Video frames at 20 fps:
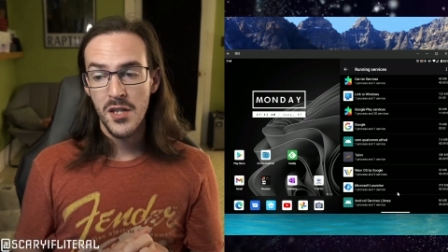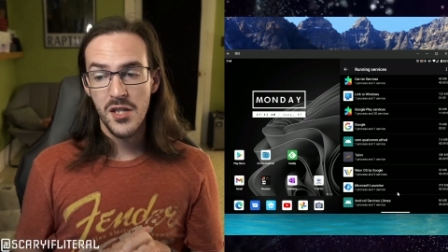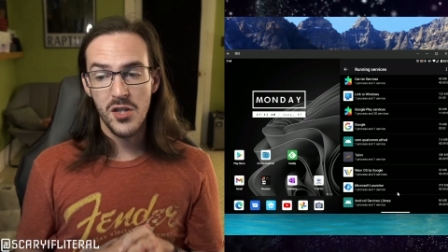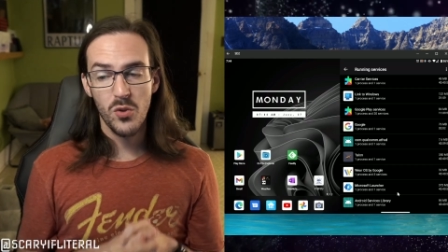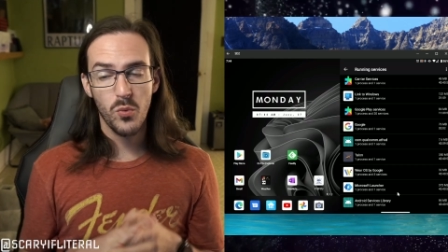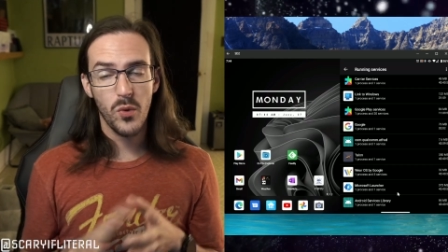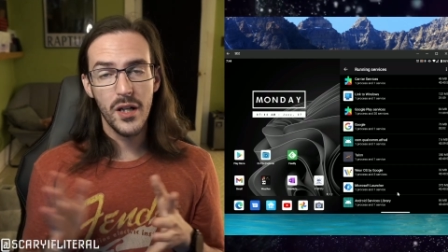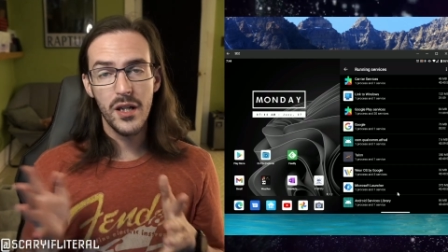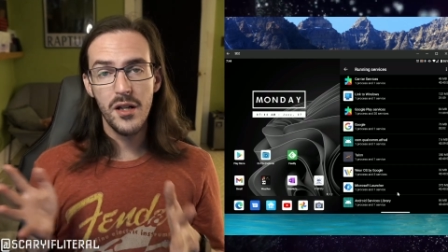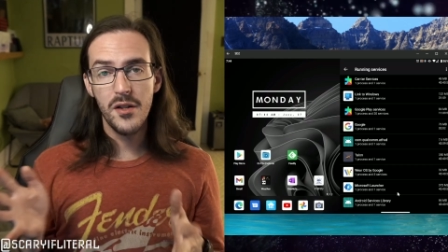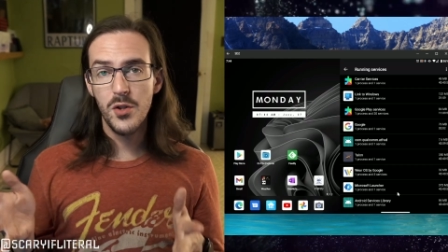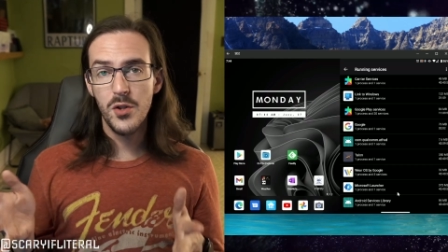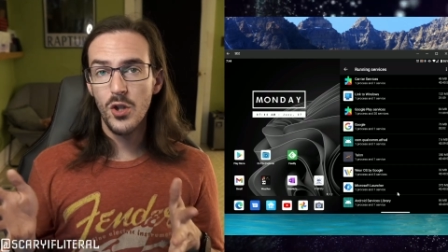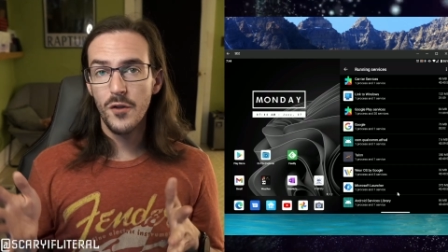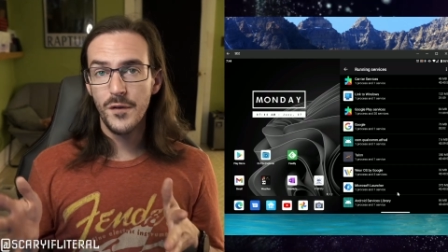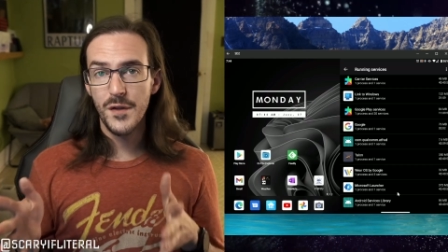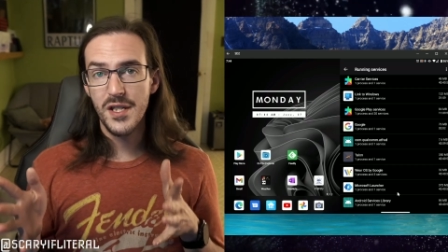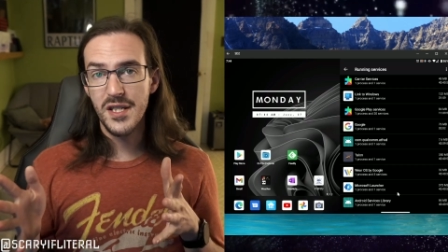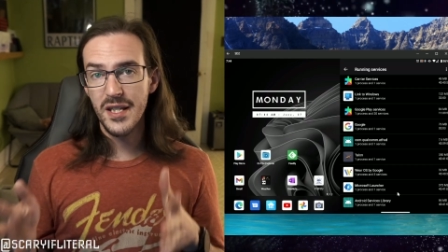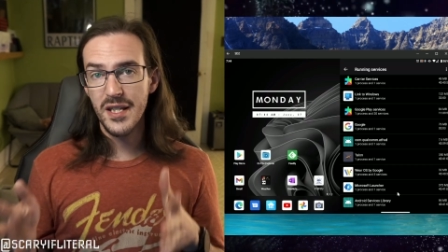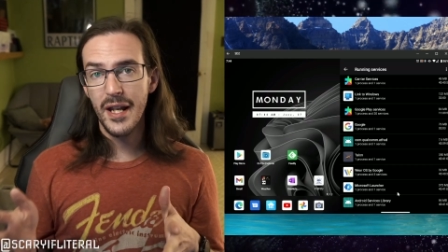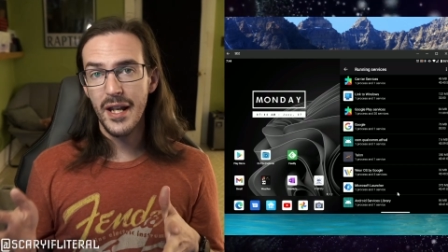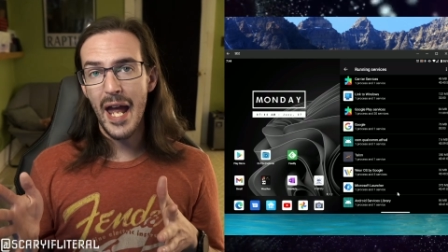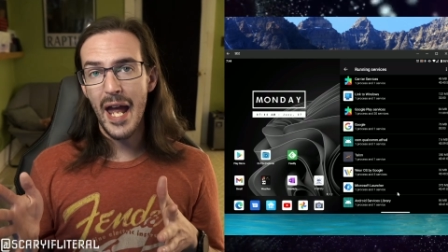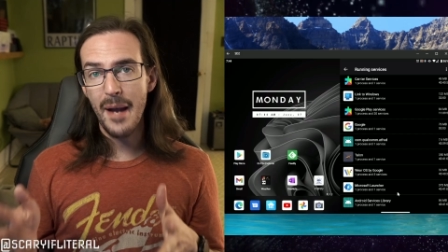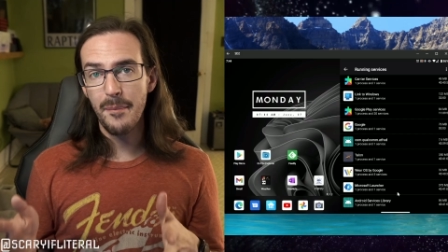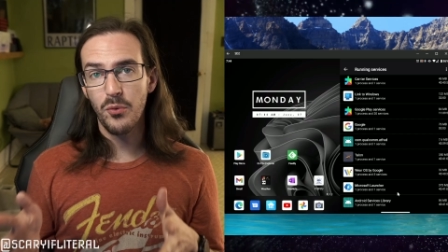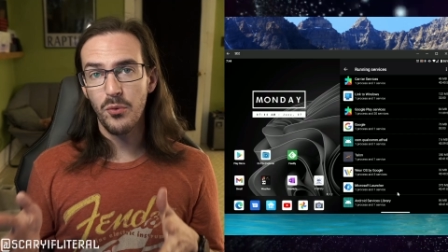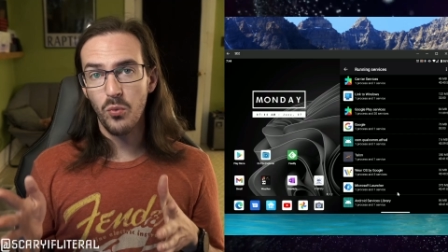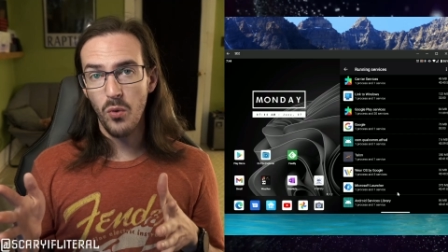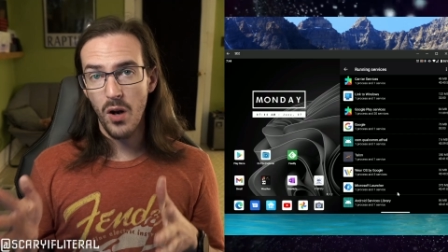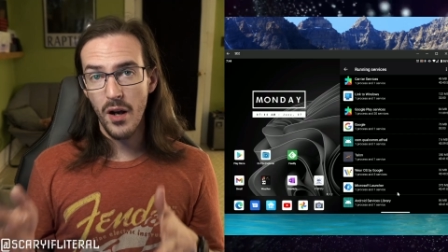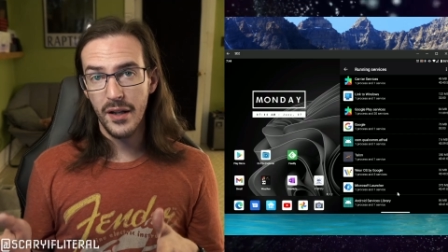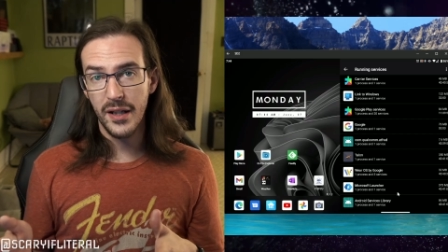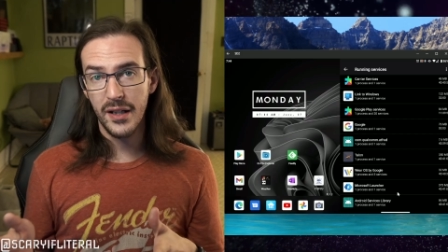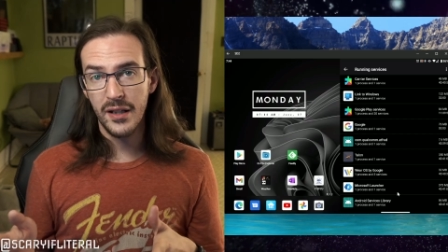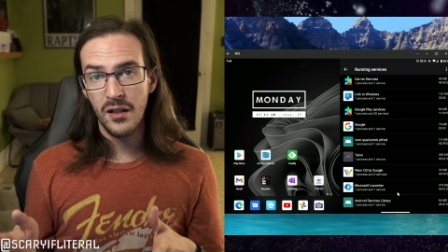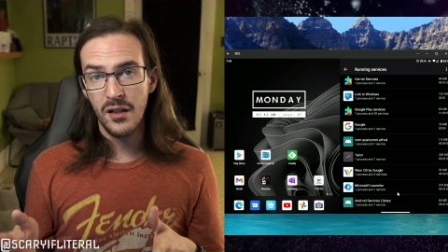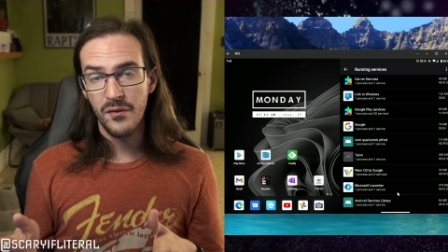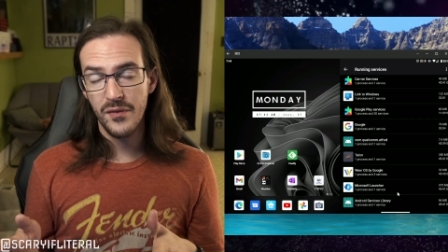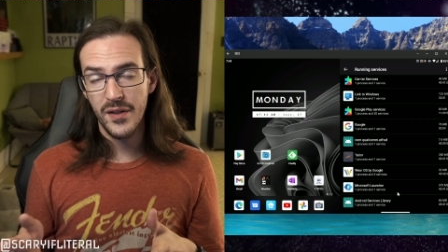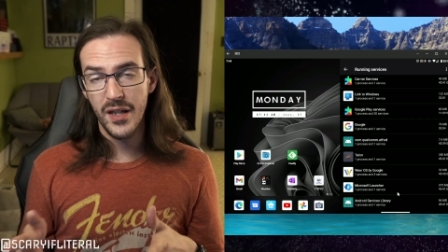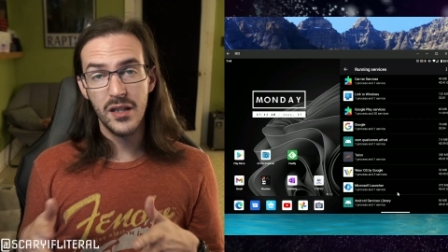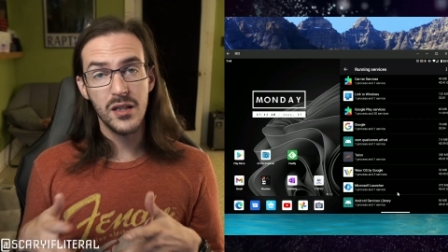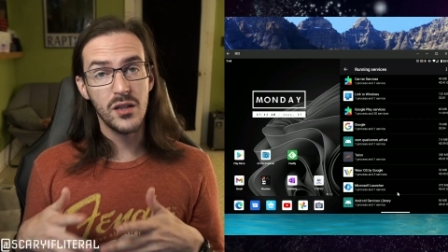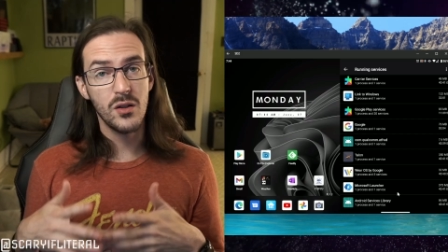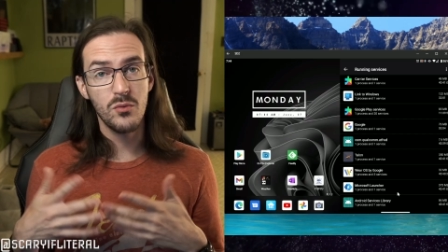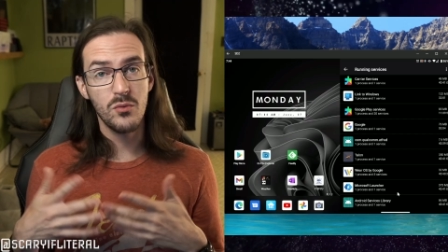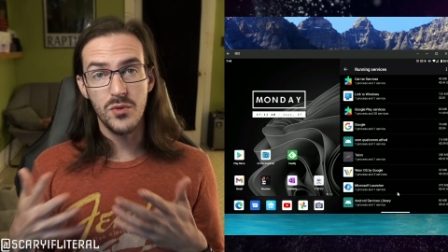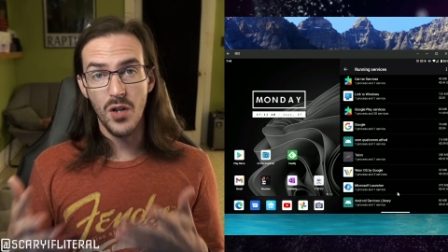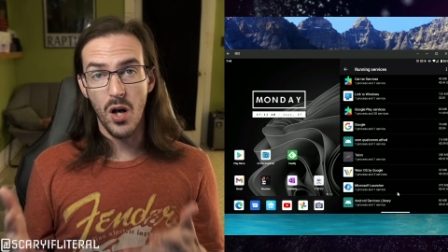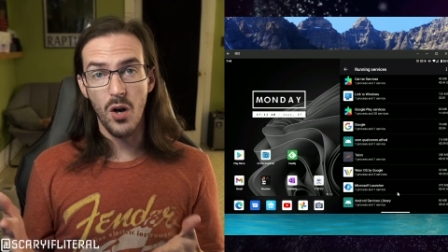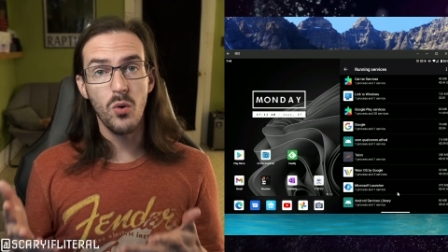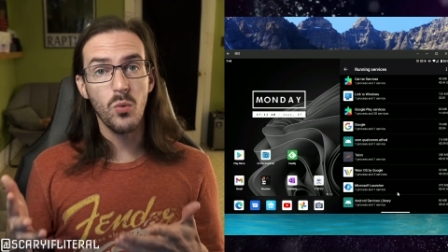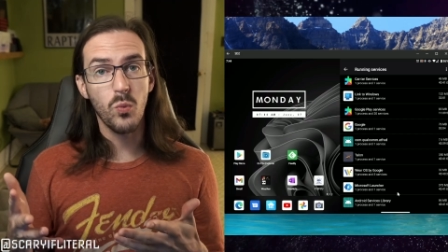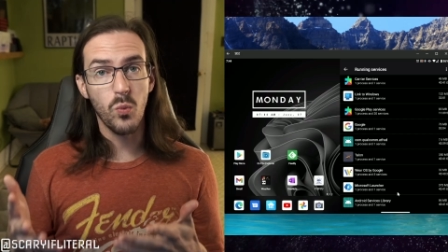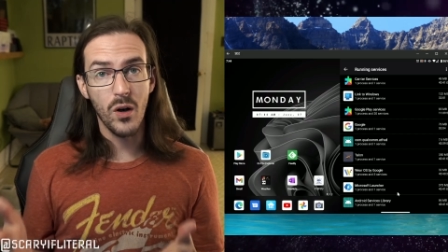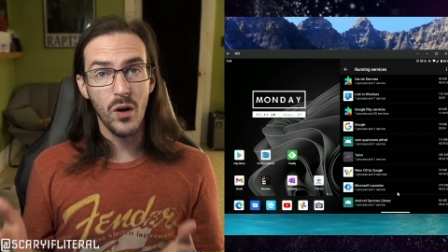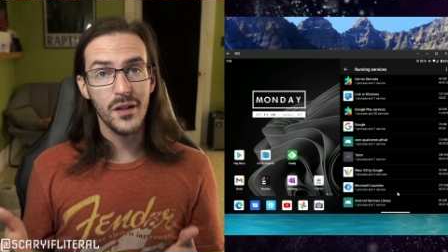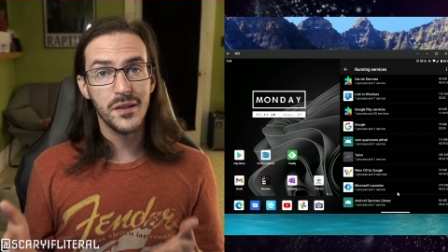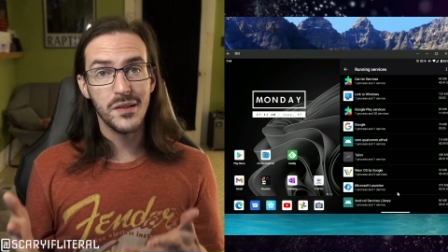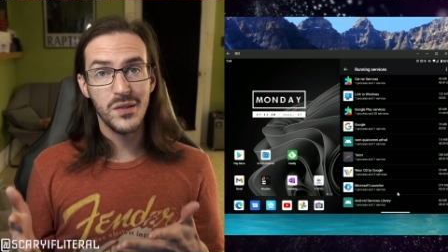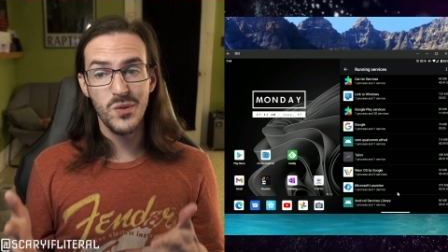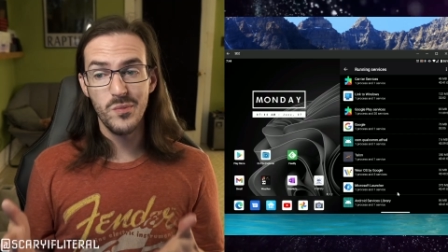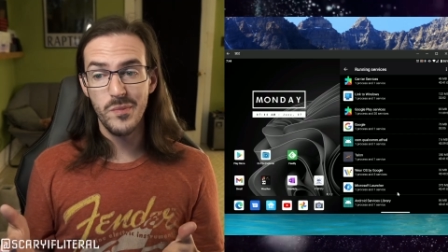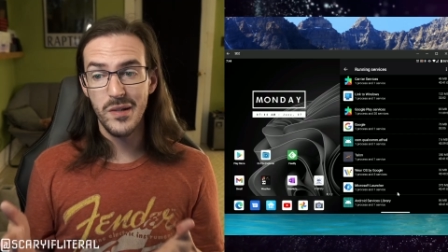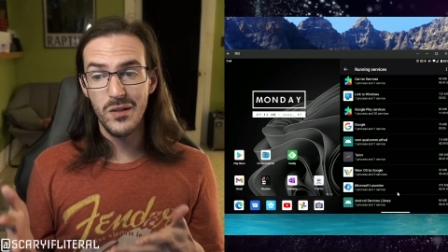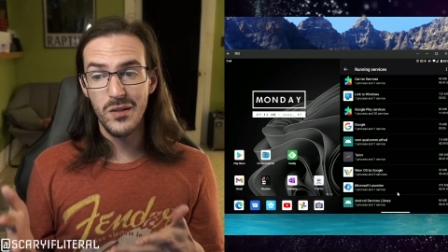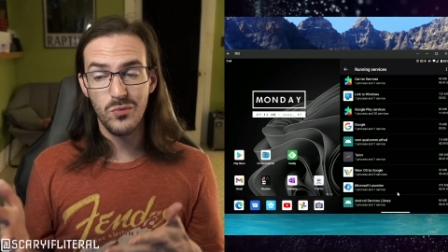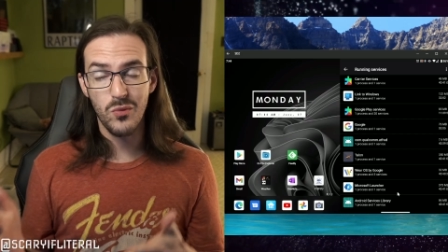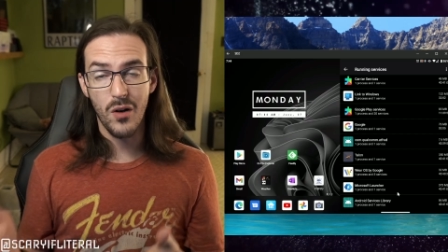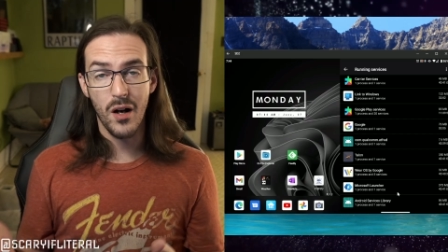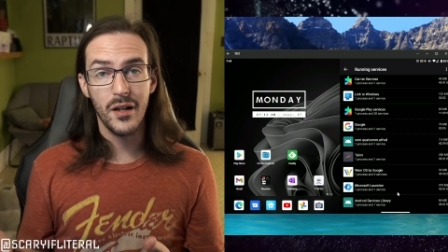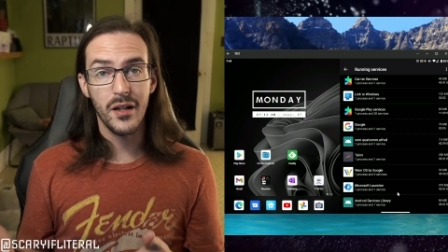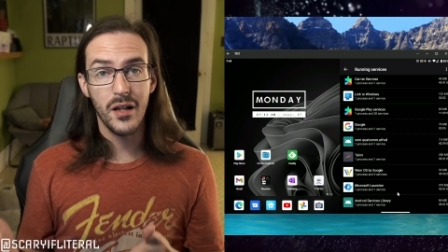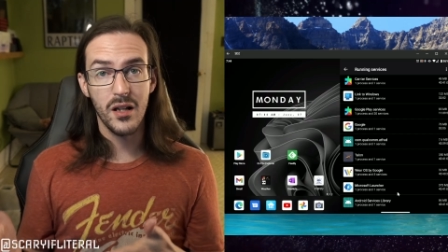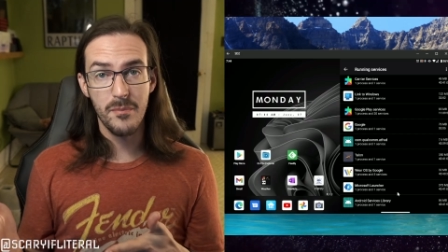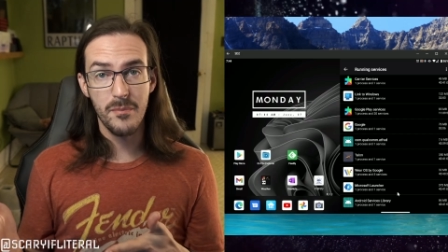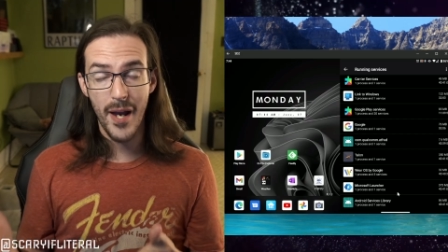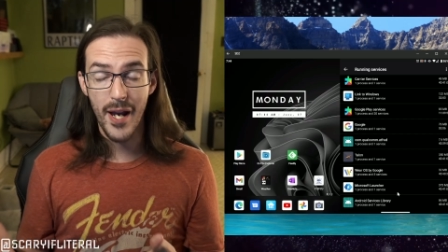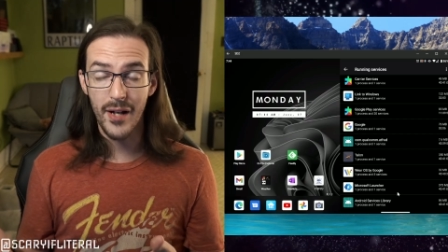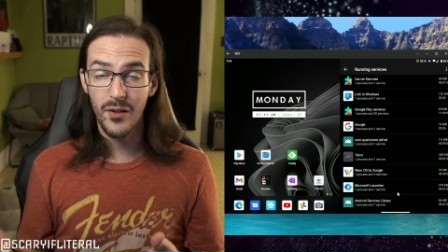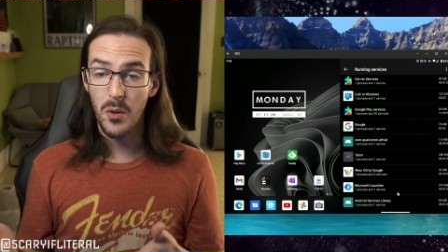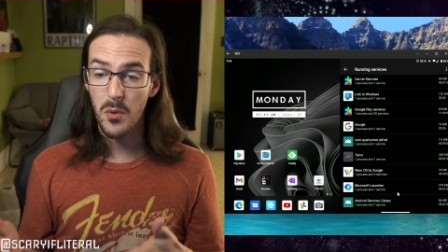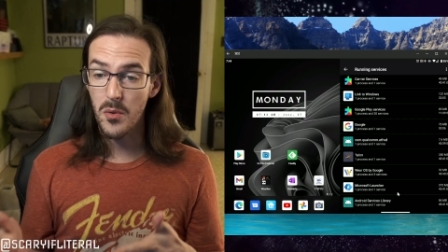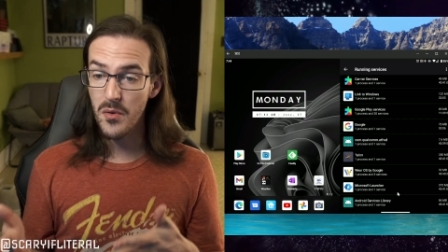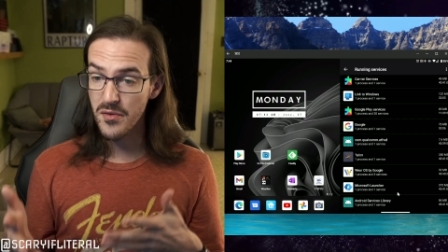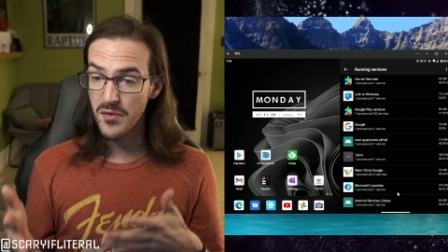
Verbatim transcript: So what do you do if you see an app running that you don't want to be running in the background?